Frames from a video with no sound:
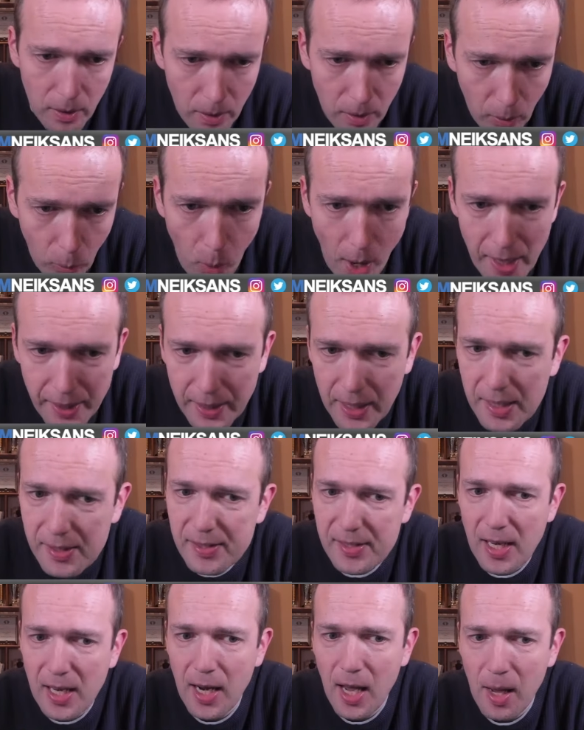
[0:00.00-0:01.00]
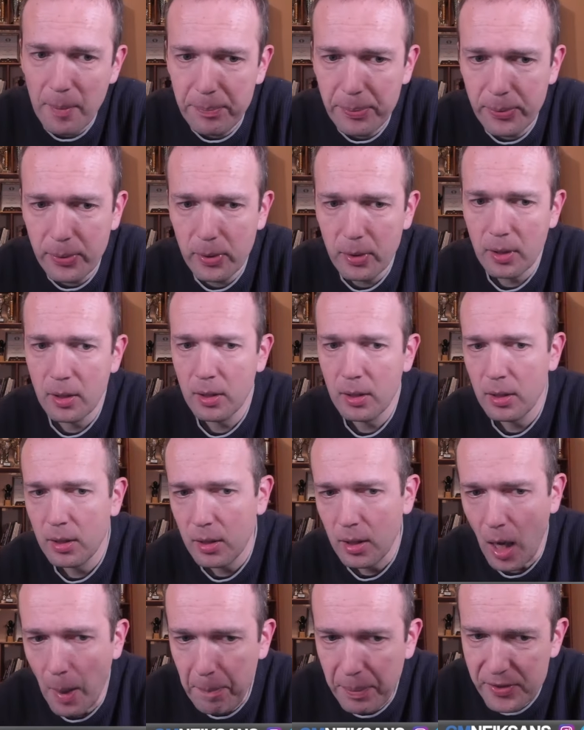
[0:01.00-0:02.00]
white has set up
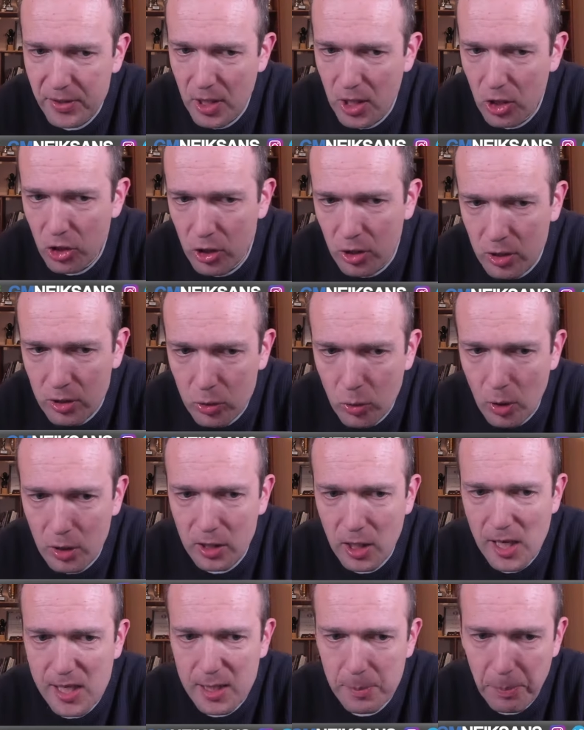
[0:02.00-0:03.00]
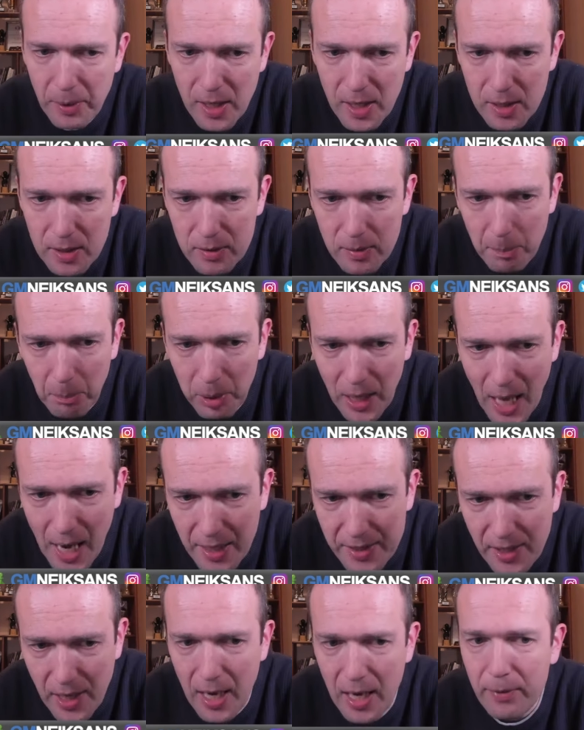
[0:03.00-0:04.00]
a position to anticipate
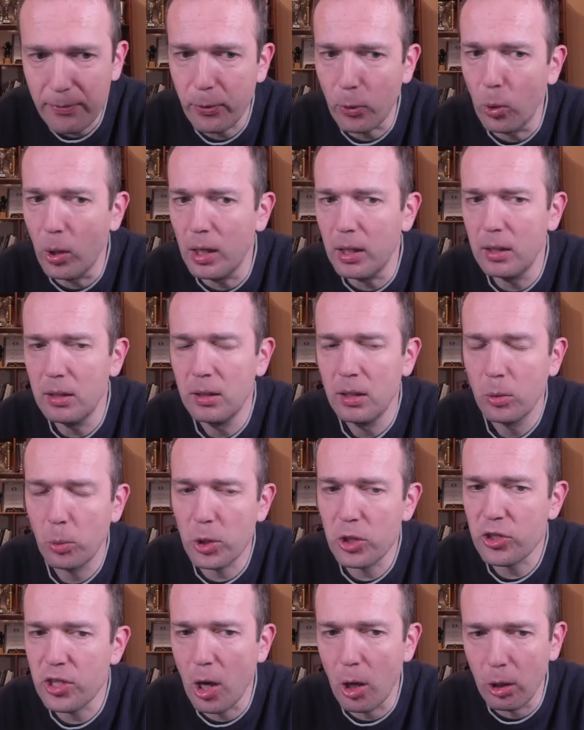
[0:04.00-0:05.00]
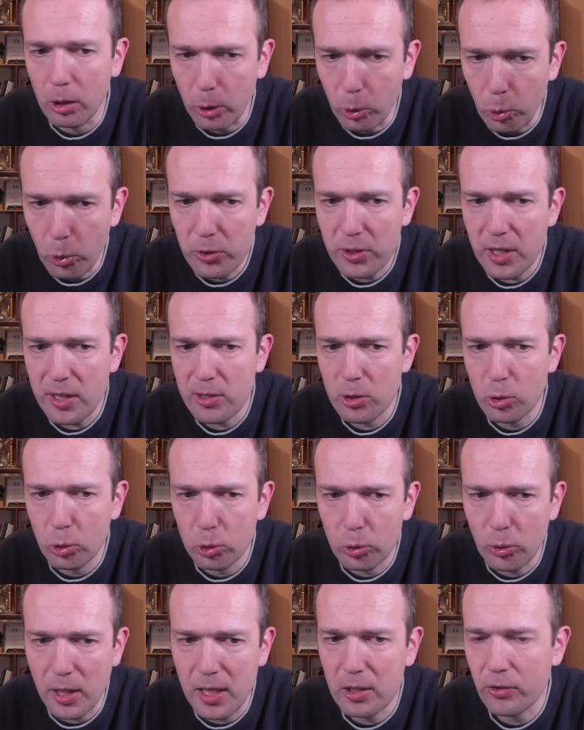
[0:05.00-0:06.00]
black's a4, which now loses due
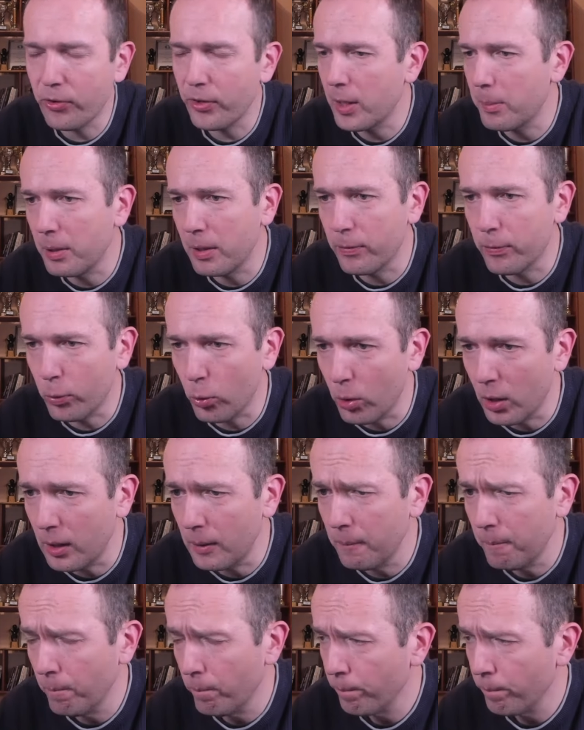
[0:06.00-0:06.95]
to a3, b4.